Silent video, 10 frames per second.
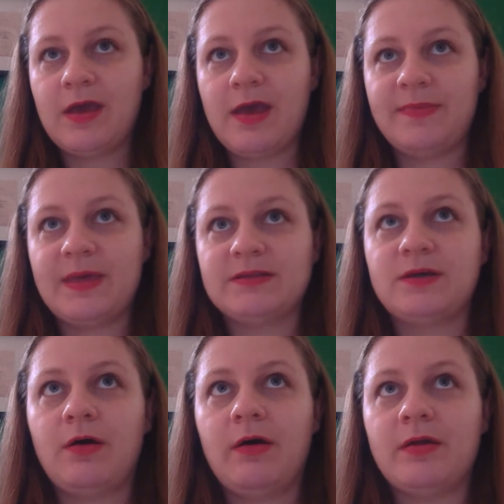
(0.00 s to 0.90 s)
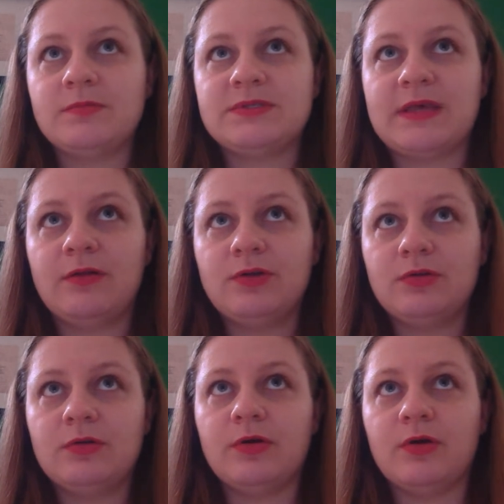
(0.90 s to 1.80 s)
At that time,
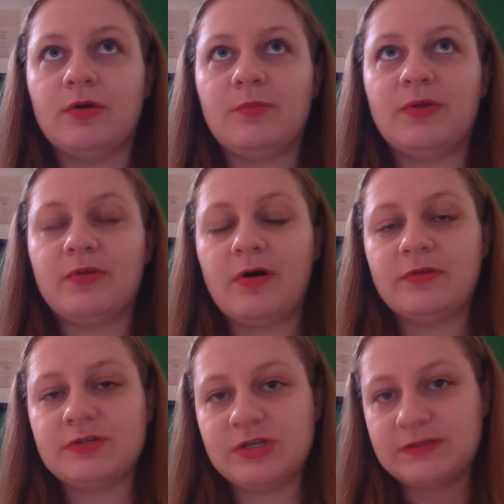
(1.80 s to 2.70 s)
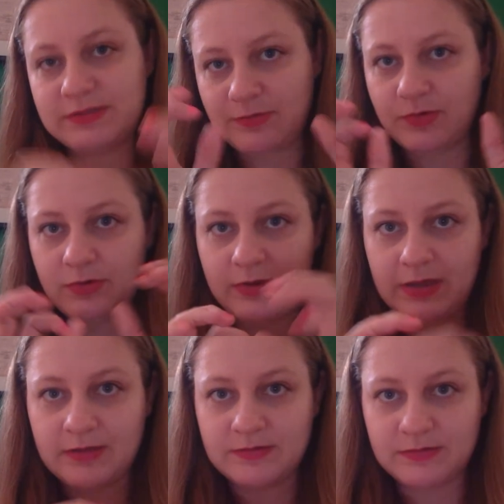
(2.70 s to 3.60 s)
cellular pathology, because they were
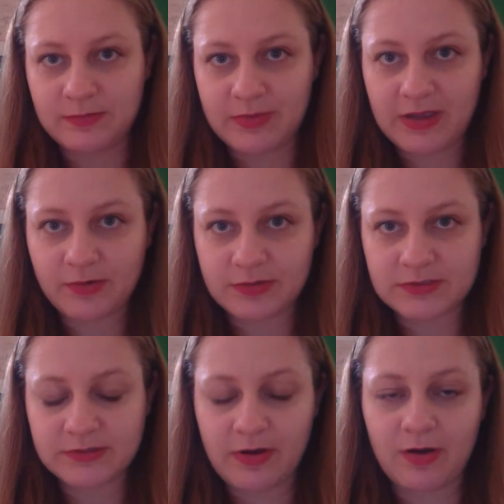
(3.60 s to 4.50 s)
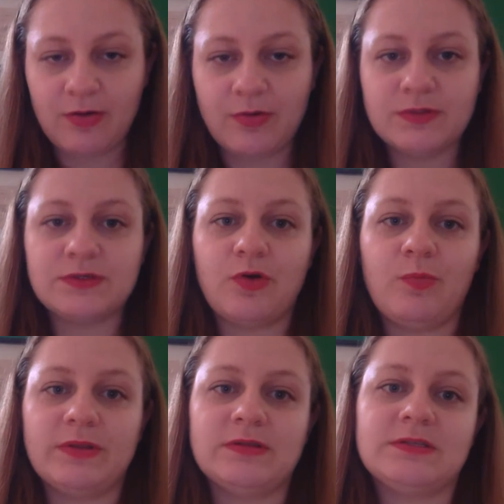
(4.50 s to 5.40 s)
looking under the
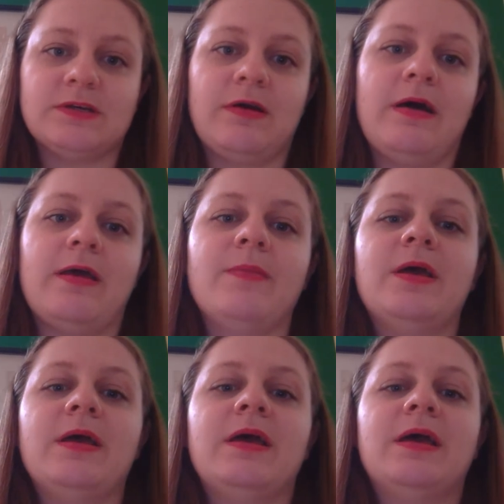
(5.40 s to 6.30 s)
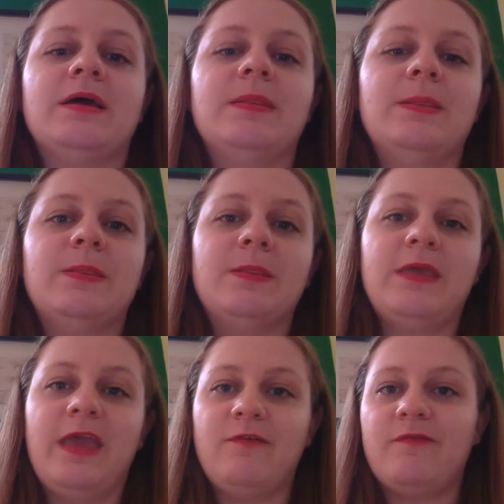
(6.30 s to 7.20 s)
microscope at this time,
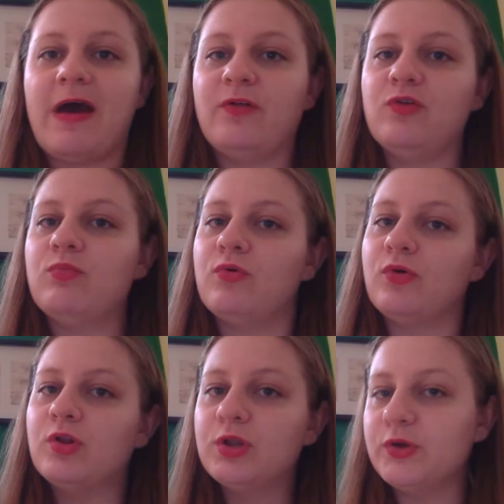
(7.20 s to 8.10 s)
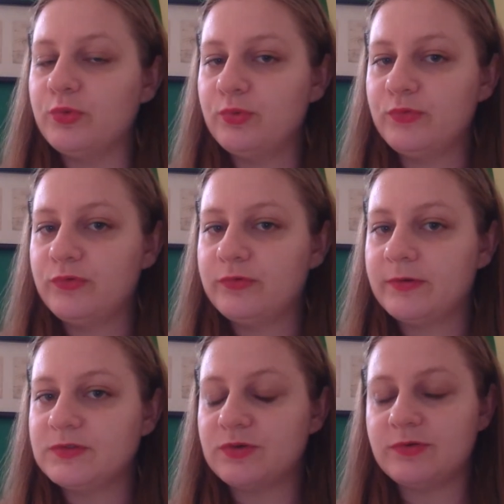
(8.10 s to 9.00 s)
gave valuable clues.
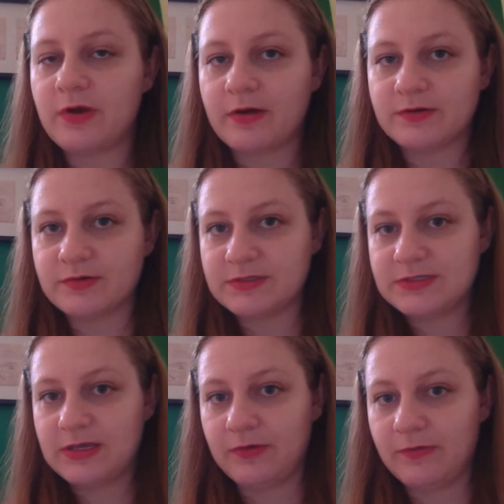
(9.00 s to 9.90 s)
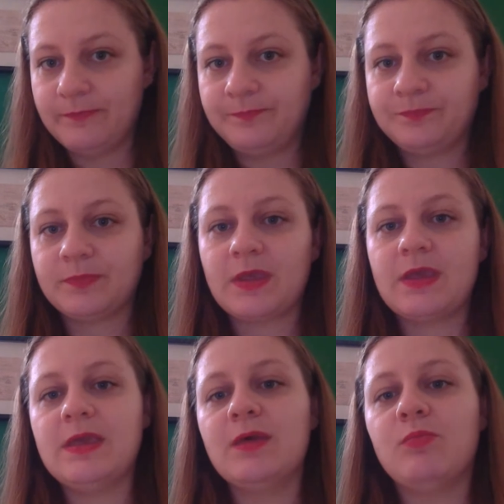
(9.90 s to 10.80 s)
So Dr. Still,
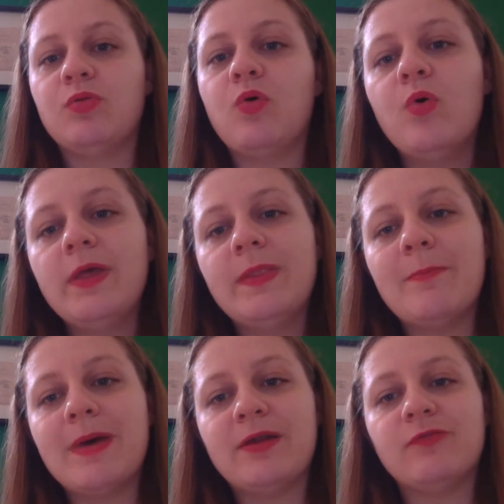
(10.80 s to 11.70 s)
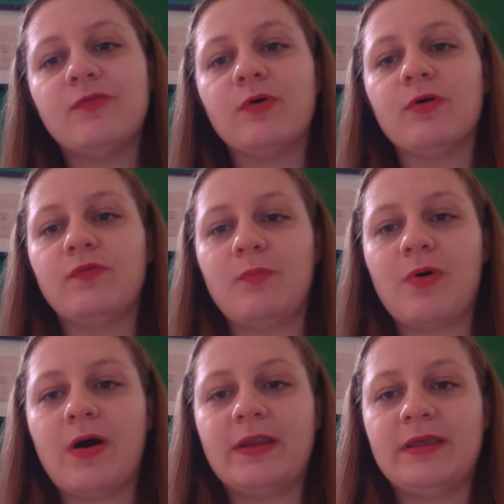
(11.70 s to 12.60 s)
he employed the metaphor of the
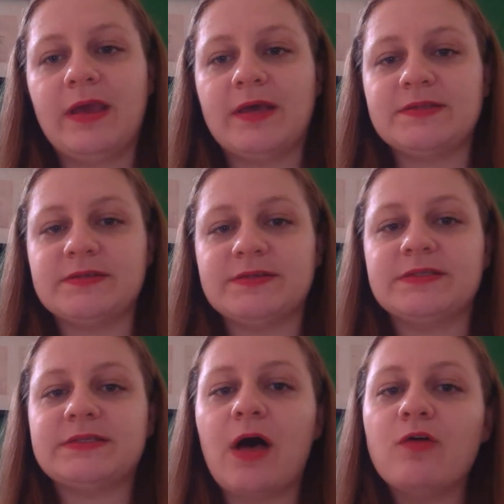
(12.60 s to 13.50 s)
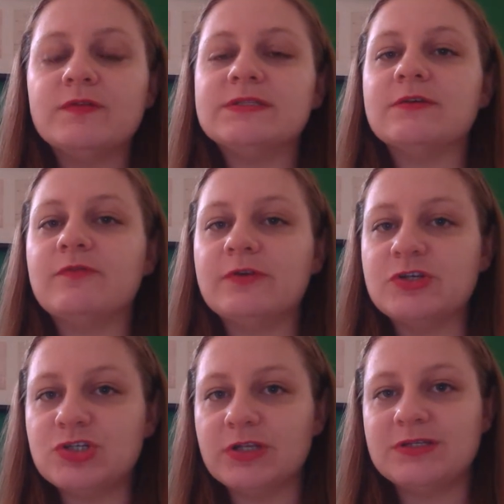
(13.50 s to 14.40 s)
body as a
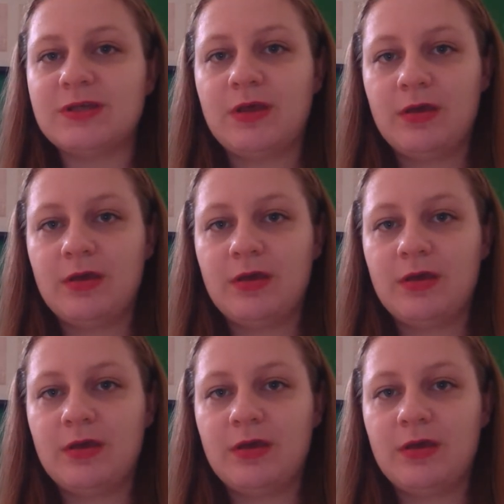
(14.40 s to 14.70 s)
self-sufficient